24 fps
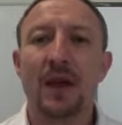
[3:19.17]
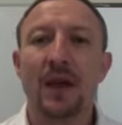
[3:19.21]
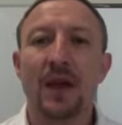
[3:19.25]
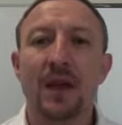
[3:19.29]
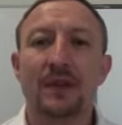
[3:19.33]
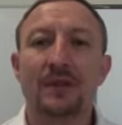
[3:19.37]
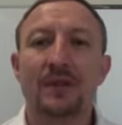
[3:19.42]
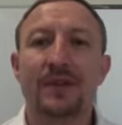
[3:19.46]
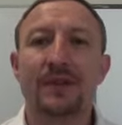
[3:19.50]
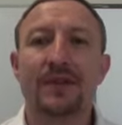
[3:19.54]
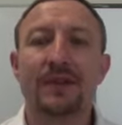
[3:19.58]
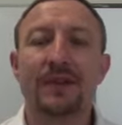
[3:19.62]

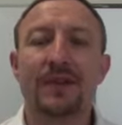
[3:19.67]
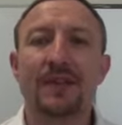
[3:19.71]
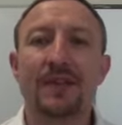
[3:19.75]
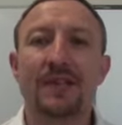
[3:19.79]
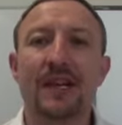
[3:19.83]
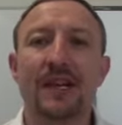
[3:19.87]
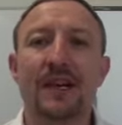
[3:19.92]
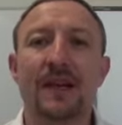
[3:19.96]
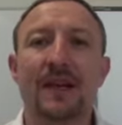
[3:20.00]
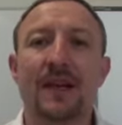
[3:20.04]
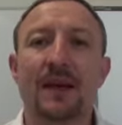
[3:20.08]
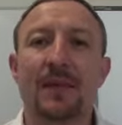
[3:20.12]
So the first
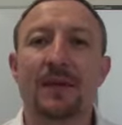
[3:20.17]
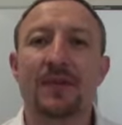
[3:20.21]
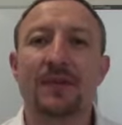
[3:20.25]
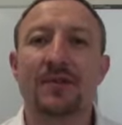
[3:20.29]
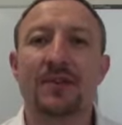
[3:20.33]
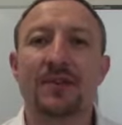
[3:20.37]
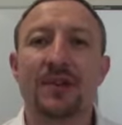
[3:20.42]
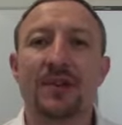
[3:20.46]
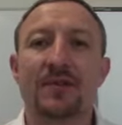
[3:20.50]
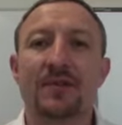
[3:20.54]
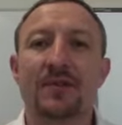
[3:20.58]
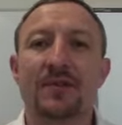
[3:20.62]
thing I get my
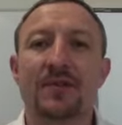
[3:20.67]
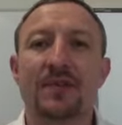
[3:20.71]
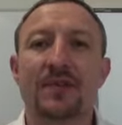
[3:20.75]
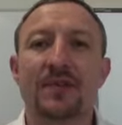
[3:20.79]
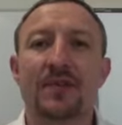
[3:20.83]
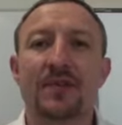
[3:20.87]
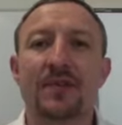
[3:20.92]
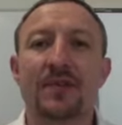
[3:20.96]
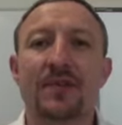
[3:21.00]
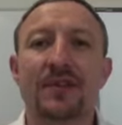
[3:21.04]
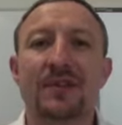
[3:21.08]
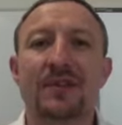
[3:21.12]
students to
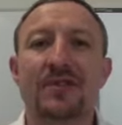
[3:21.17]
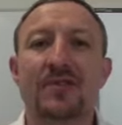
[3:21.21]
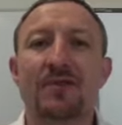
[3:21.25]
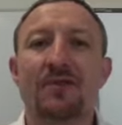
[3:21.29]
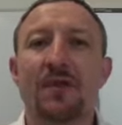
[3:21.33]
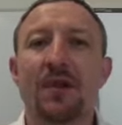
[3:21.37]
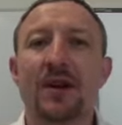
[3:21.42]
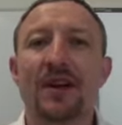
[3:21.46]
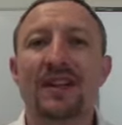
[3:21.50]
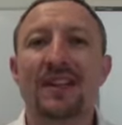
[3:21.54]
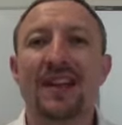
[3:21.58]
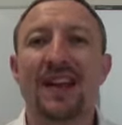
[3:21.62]
do is to
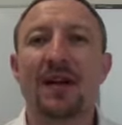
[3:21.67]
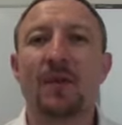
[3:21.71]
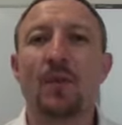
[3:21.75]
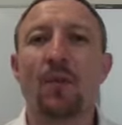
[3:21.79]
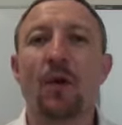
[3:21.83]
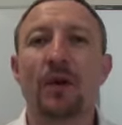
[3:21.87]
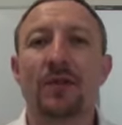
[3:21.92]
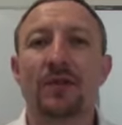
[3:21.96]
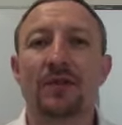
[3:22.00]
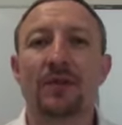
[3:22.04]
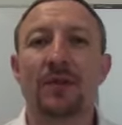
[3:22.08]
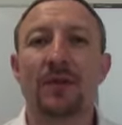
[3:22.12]
write down
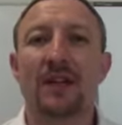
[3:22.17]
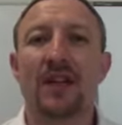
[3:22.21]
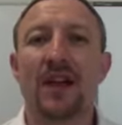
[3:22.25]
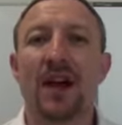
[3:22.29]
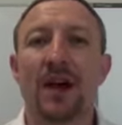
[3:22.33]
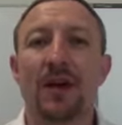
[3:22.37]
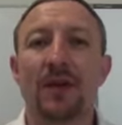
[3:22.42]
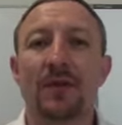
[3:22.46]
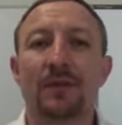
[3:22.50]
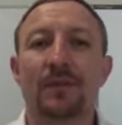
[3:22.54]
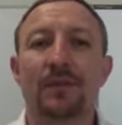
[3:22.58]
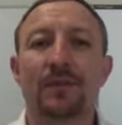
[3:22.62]
what do we
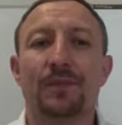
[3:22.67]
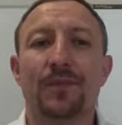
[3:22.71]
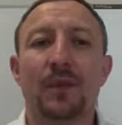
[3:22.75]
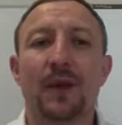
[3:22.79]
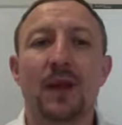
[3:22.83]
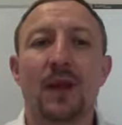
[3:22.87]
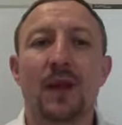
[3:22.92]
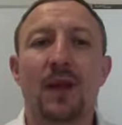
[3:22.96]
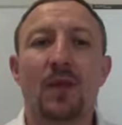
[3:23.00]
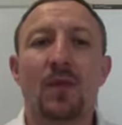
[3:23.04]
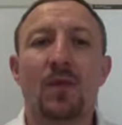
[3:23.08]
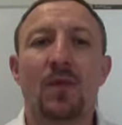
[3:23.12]
know.
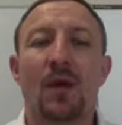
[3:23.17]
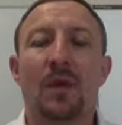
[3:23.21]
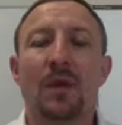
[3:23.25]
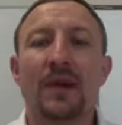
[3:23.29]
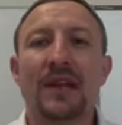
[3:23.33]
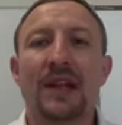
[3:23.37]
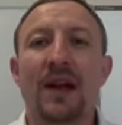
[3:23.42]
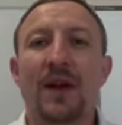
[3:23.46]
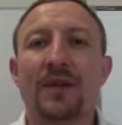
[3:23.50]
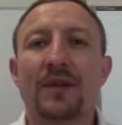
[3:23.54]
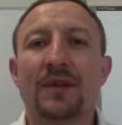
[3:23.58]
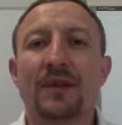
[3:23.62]
Well, we
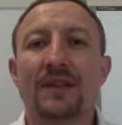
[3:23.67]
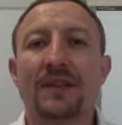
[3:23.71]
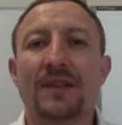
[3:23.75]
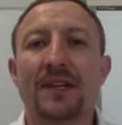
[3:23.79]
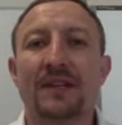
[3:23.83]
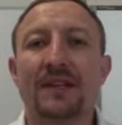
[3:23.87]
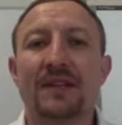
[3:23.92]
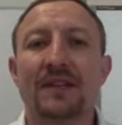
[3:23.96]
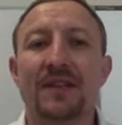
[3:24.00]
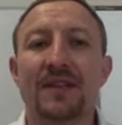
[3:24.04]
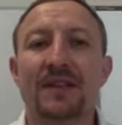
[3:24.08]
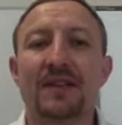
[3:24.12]
know the
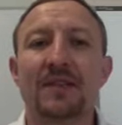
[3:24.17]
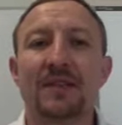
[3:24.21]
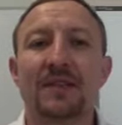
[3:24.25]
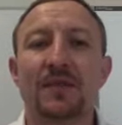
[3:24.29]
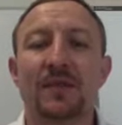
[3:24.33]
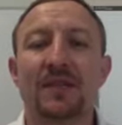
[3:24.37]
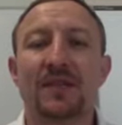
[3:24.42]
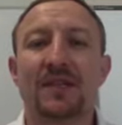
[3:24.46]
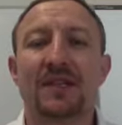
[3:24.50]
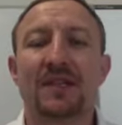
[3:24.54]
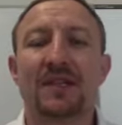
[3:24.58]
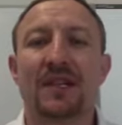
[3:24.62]
distance,
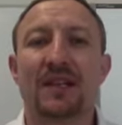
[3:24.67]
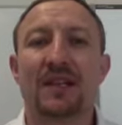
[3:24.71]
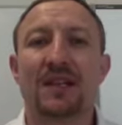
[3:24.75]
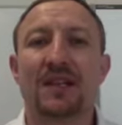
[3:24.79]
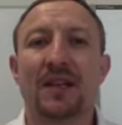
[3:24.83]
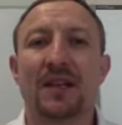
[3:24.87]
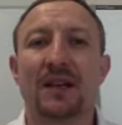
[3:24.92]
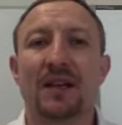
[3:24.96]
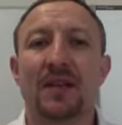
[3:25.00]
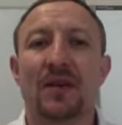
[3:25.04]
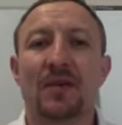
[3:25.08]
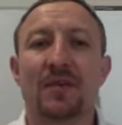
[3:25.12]
which is 60
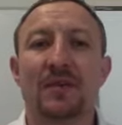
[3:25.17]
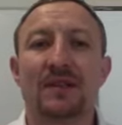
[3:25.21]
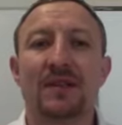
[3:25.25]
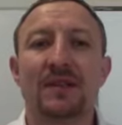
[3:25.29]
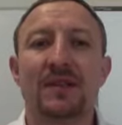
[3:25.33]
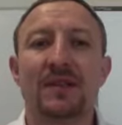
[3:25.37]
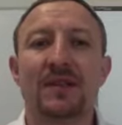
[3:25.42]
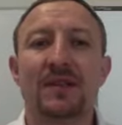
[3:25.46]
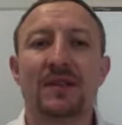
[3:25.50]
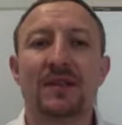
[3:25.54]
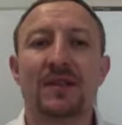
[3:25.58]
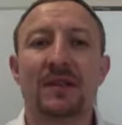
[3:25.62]

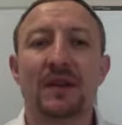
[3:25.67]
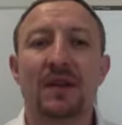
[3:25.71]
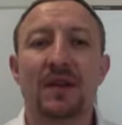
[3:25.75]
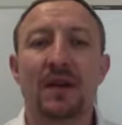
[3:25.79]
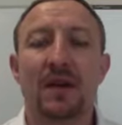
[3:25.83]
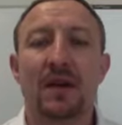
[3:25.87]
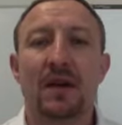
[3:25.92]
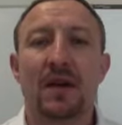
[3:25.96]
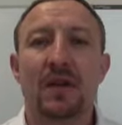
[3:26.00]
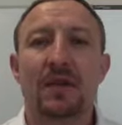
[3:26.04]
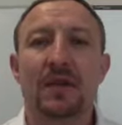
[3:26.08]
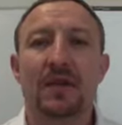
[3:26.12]
kilometres,
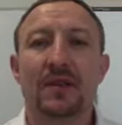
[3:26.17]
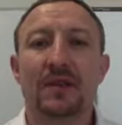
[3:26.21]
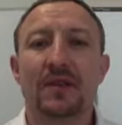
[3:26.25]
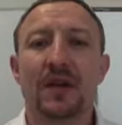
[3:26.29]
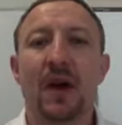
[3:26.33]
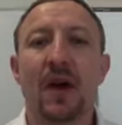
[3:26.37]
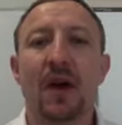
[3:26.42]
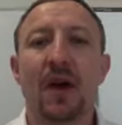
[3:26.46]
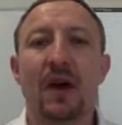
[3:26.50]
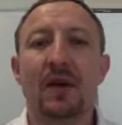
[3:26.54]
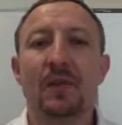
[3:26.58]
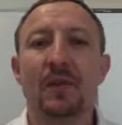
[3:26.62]
the
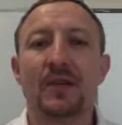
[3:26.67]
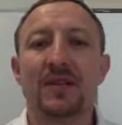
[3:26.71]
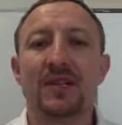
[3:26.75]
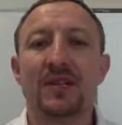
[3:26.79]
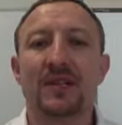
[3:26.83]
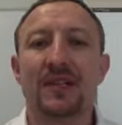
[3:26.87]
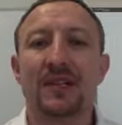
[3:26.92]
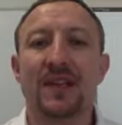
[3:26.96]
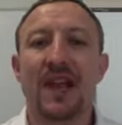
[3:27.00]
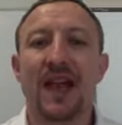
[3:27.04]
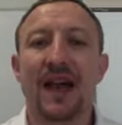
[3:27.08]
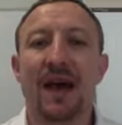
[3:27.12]
time, which
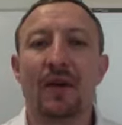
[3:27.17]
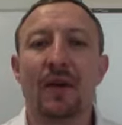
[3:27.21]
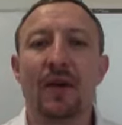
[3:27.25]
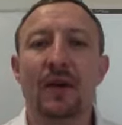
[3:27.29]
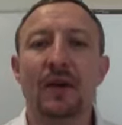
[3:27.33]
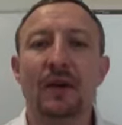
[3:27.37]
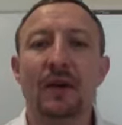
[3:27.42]
is an hour.